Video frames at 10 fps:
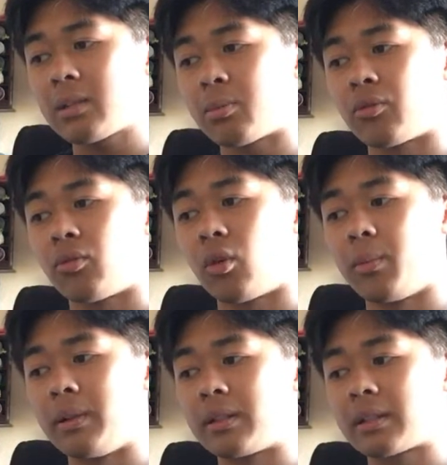kind of
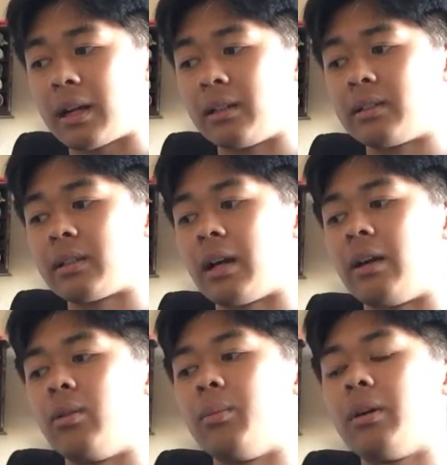style, but of
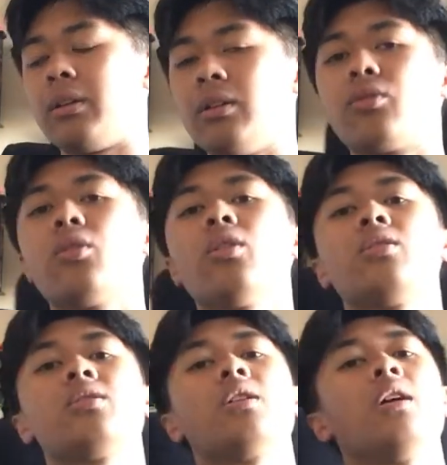course,
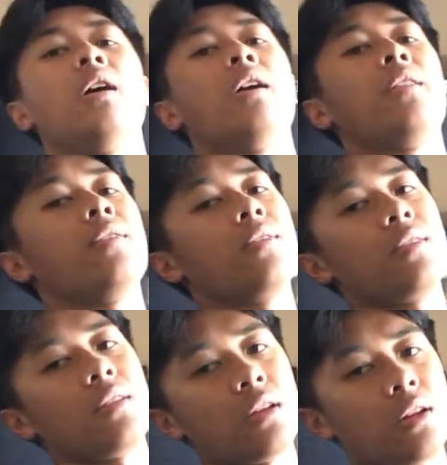
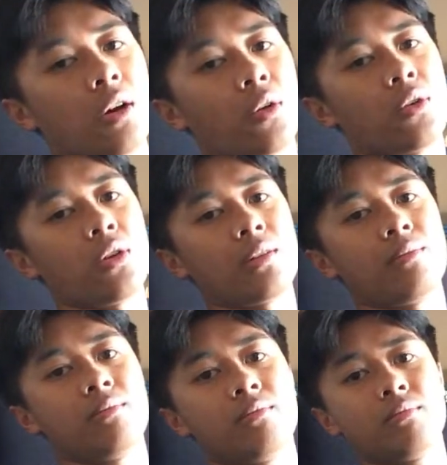you could
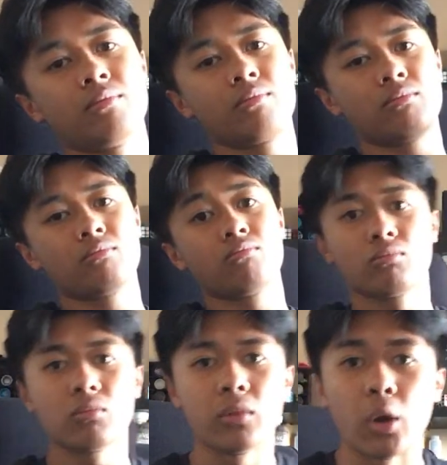no
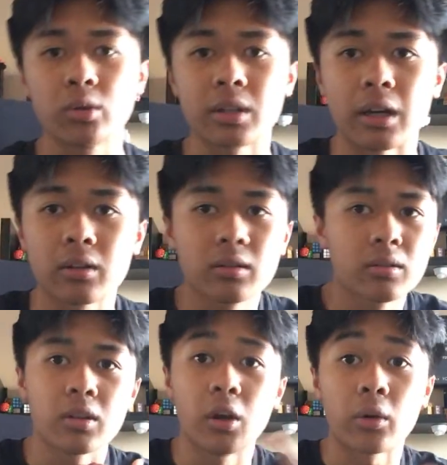sound. You don't
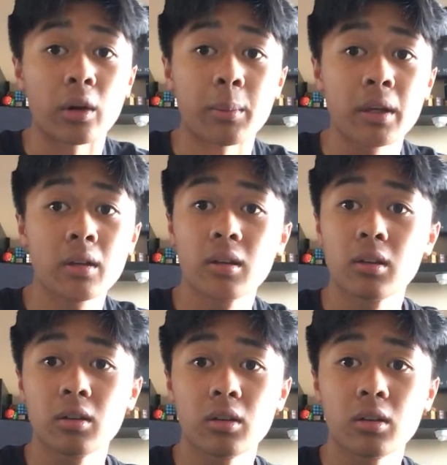hear me.
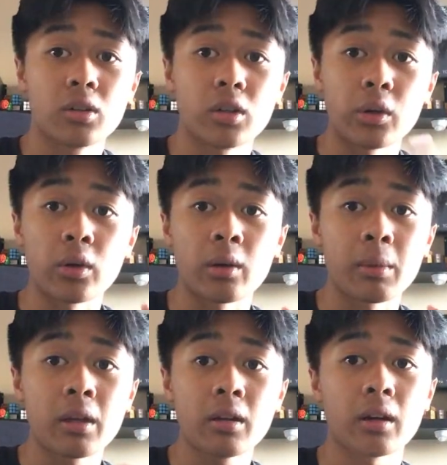Do you hear me
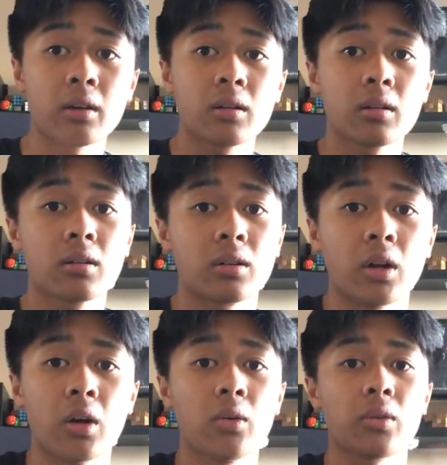now? No.
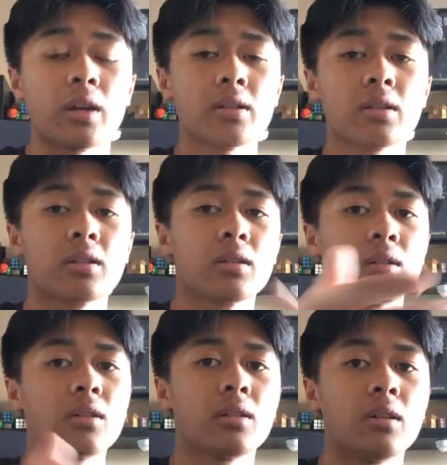Yes.
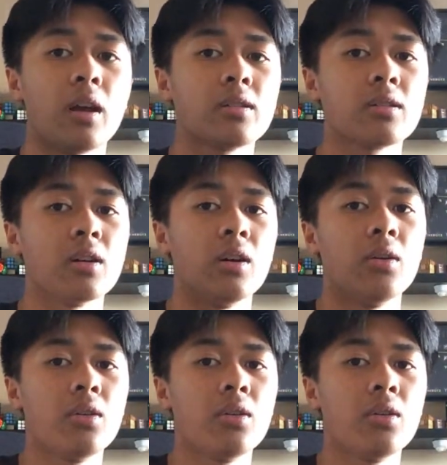Yes. No.